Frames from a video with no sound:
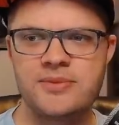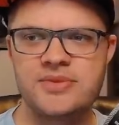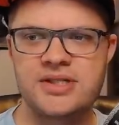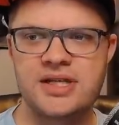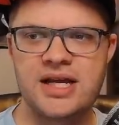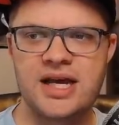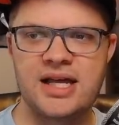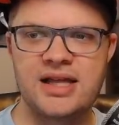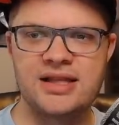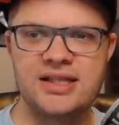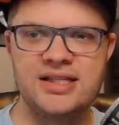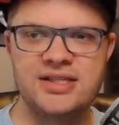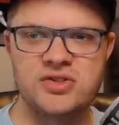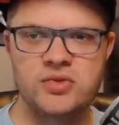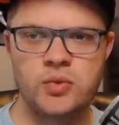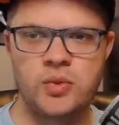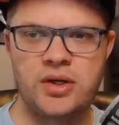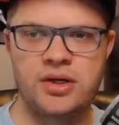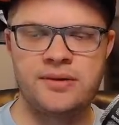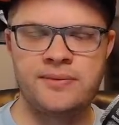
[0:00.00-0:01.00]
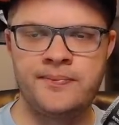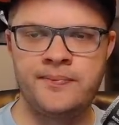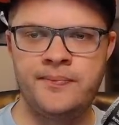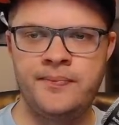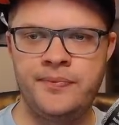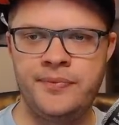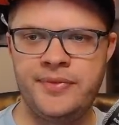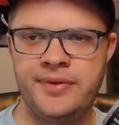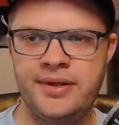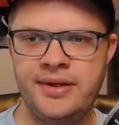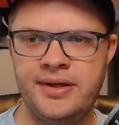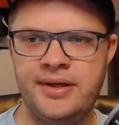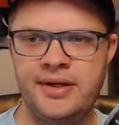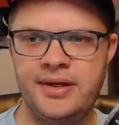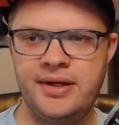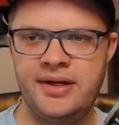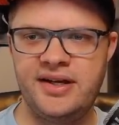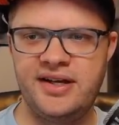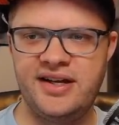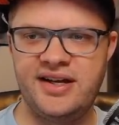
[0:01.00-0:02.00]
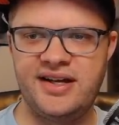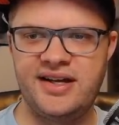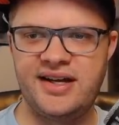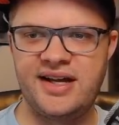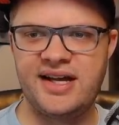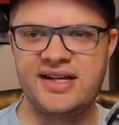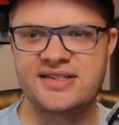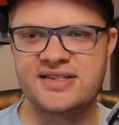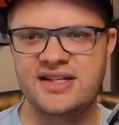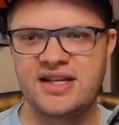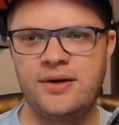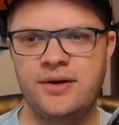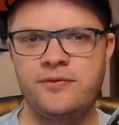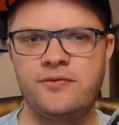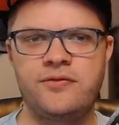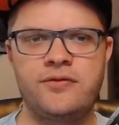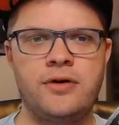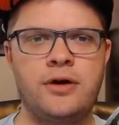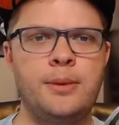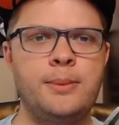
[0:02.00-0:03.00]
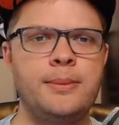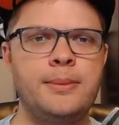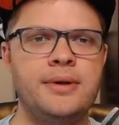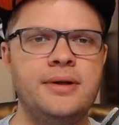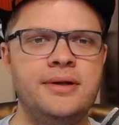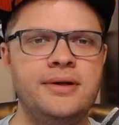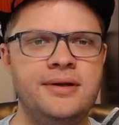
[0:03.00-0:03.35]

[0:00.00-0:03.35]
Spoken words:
saying at least one has to come from,